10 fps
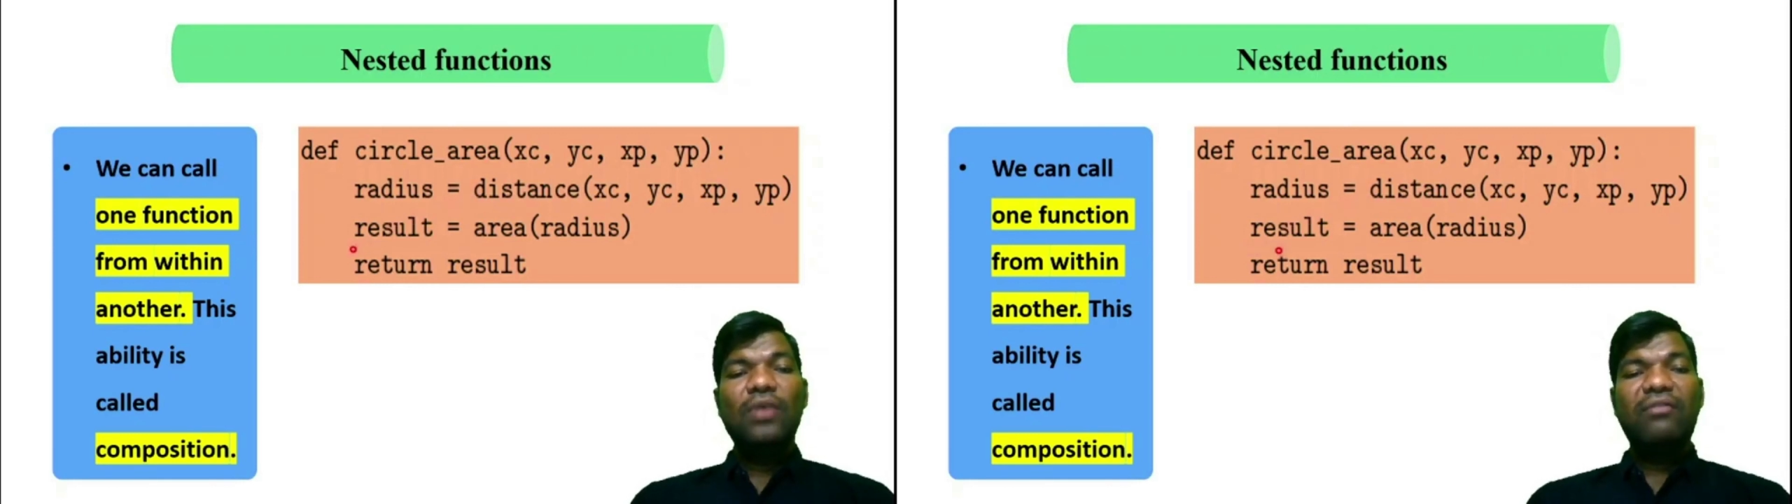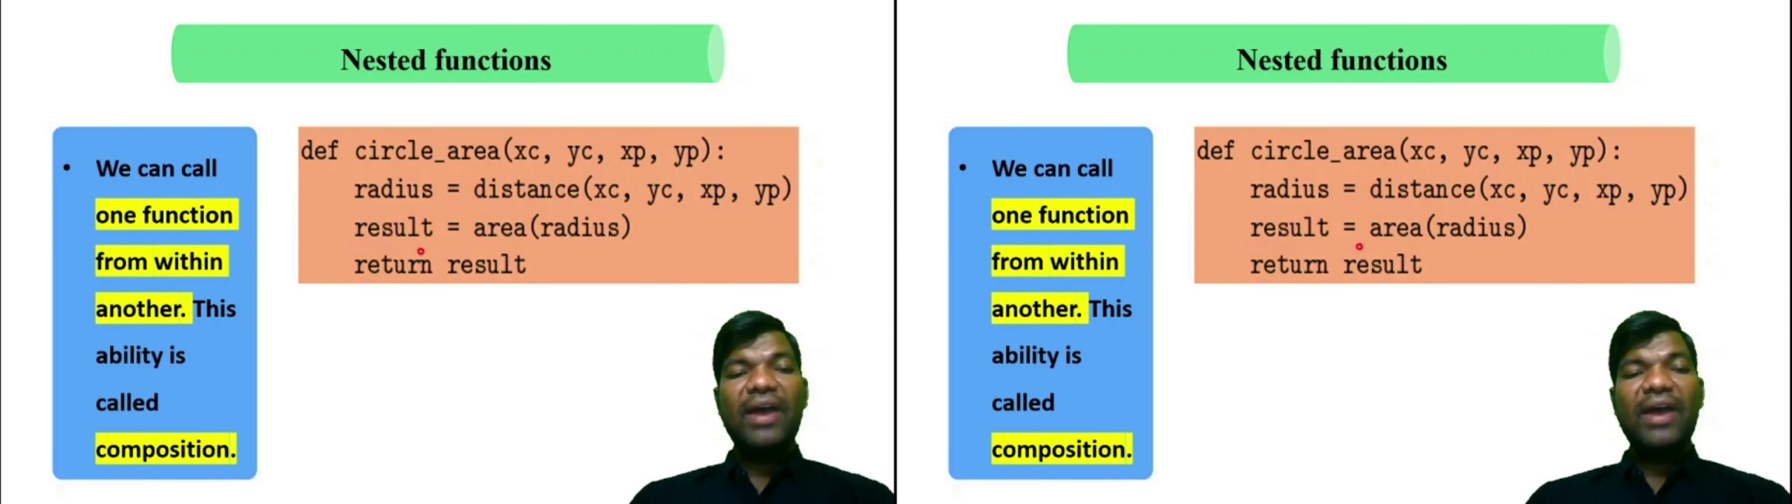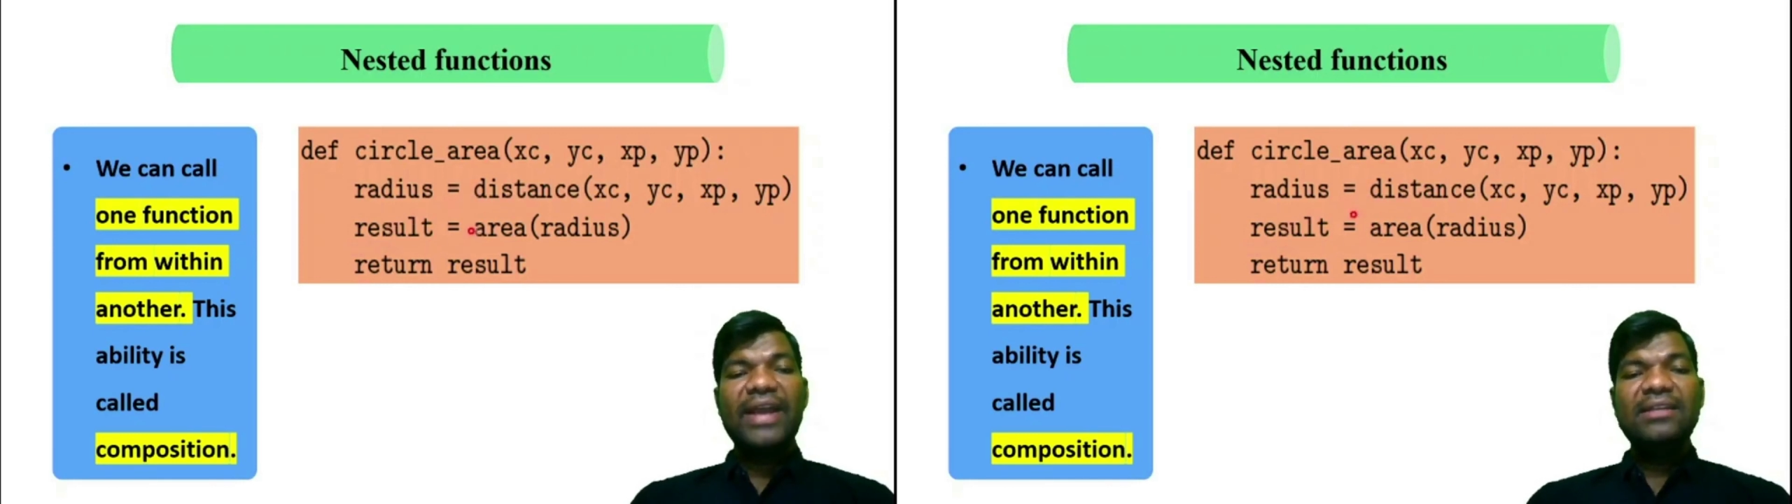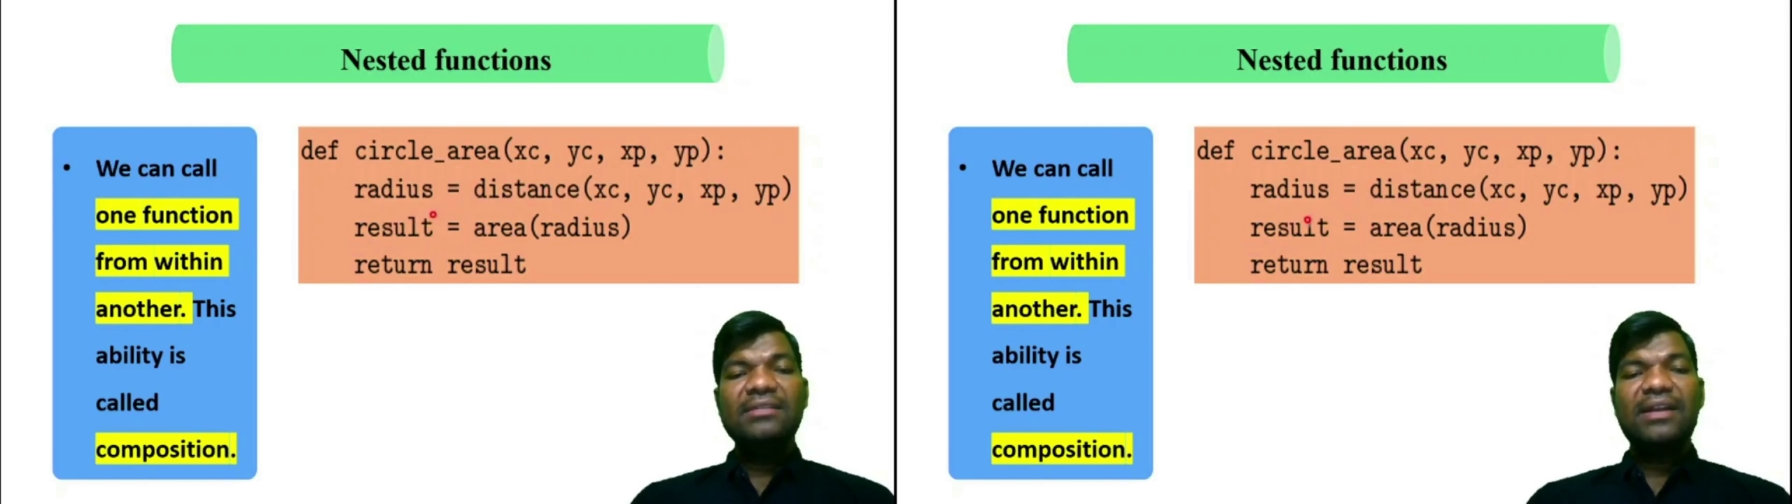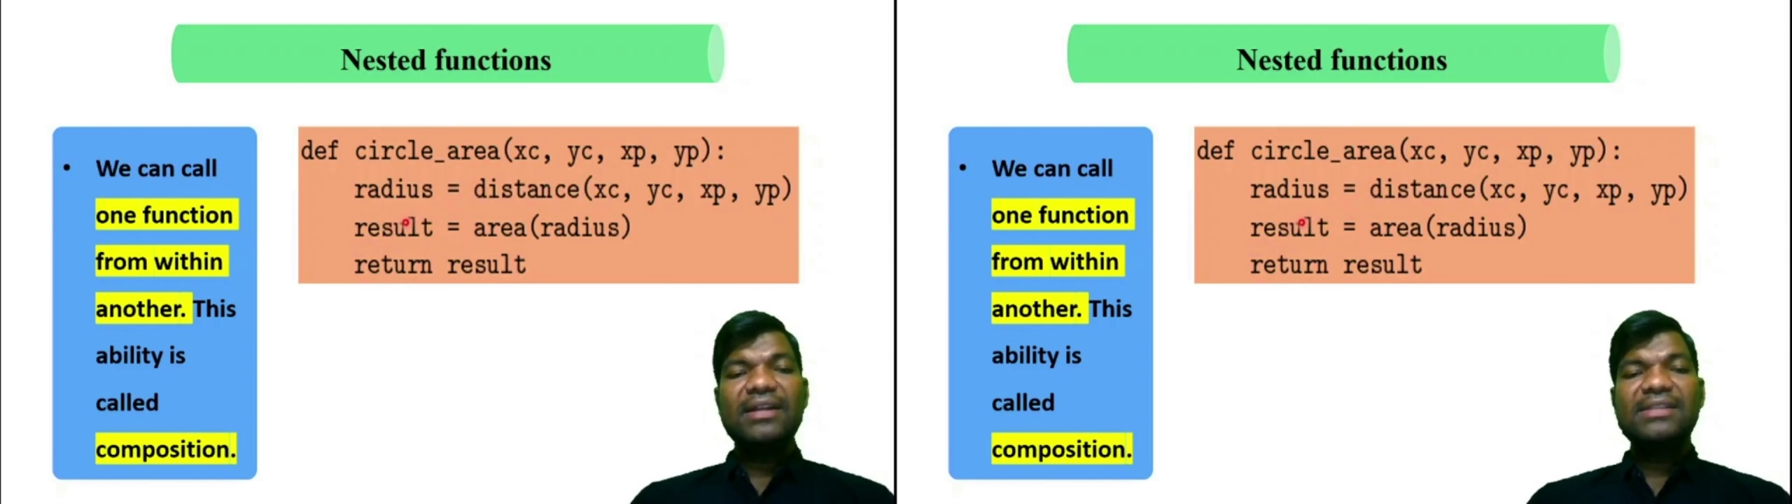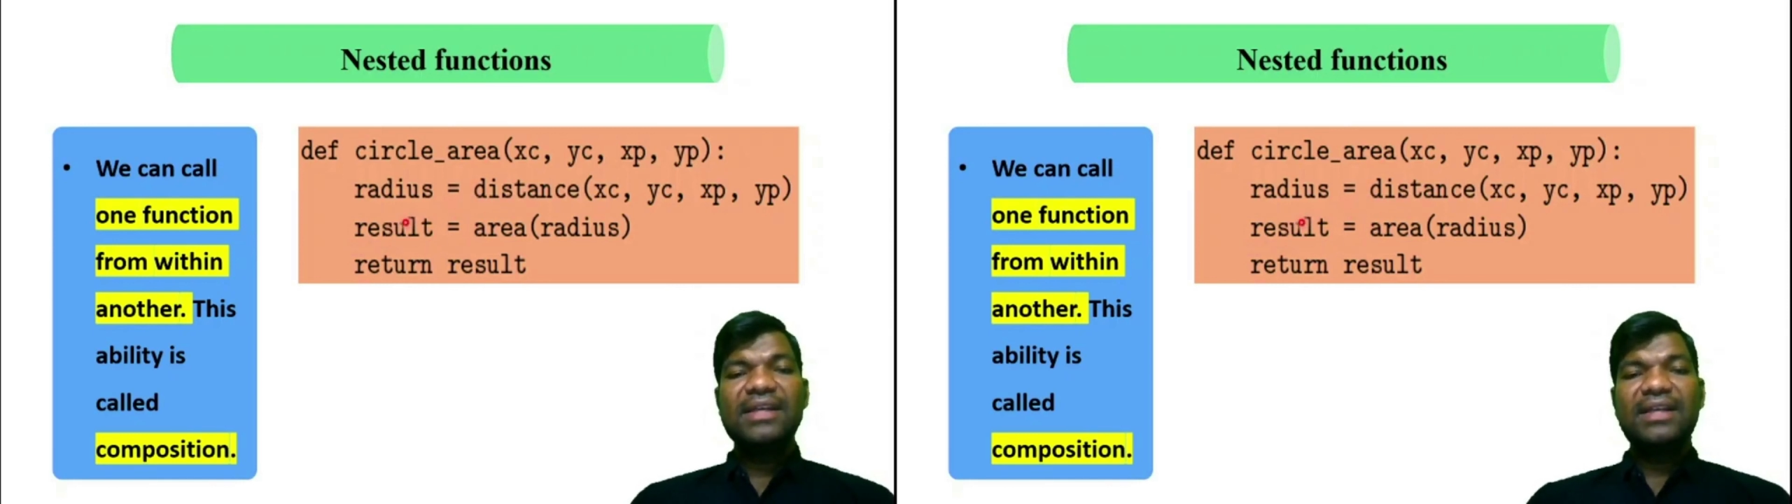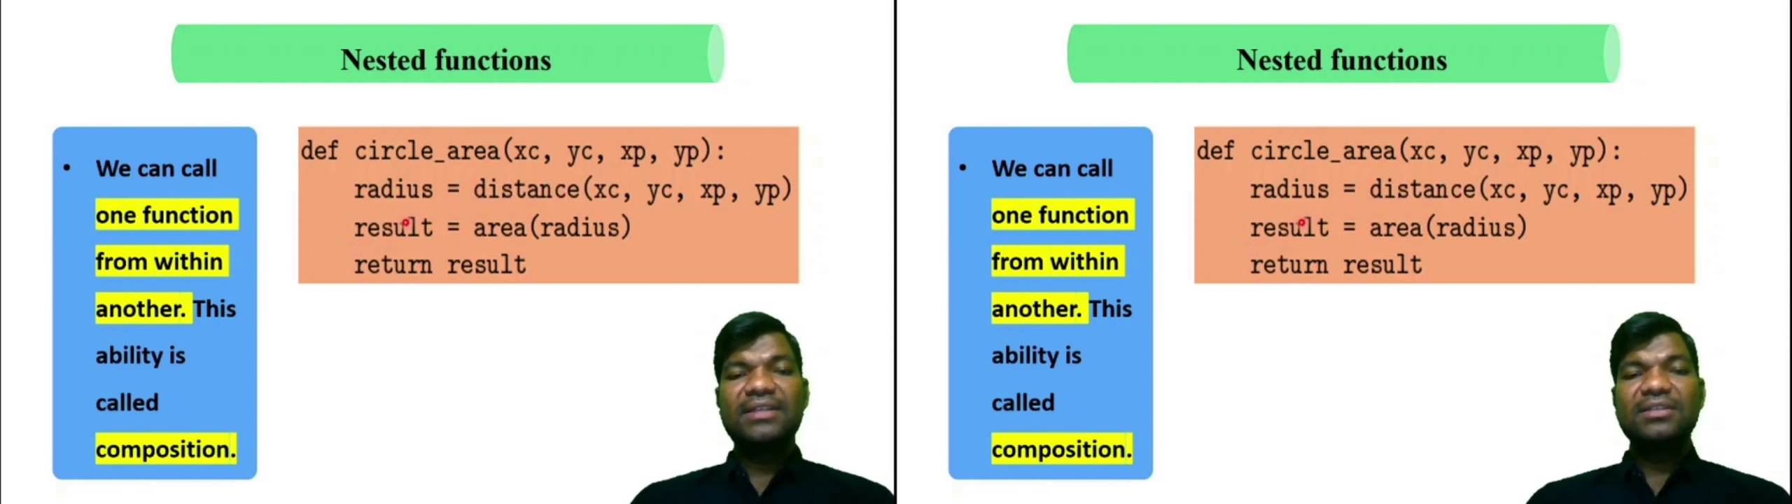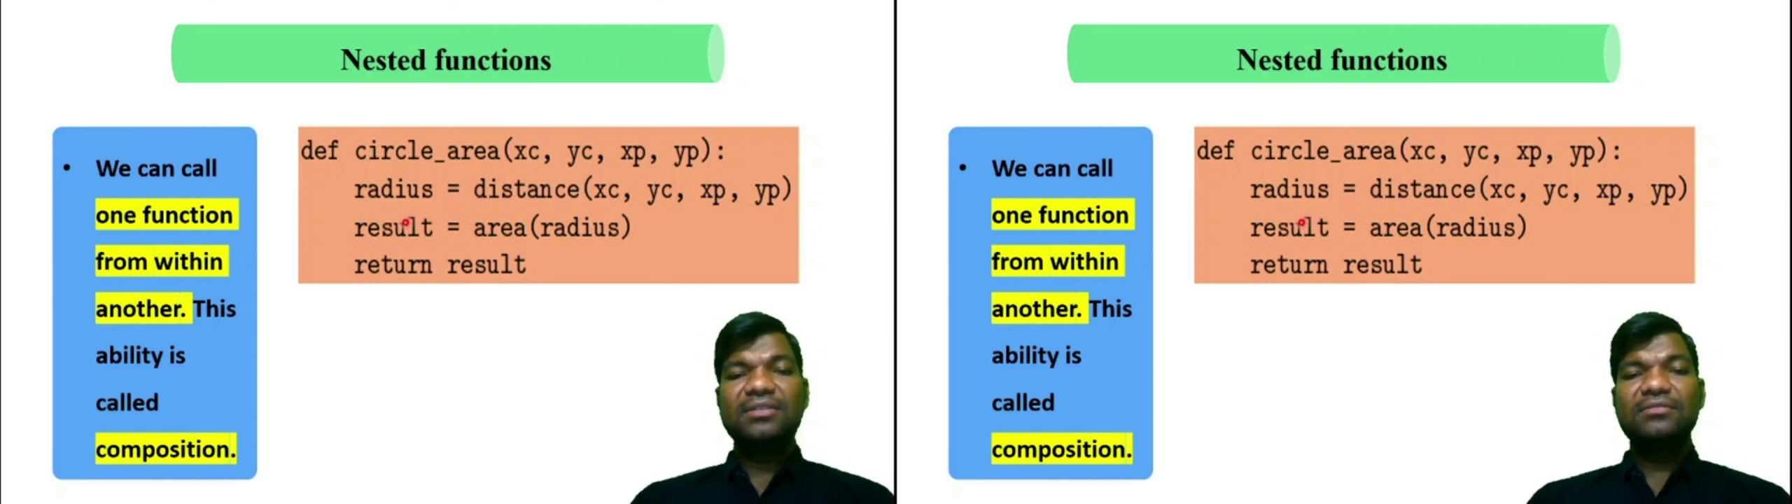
finding the result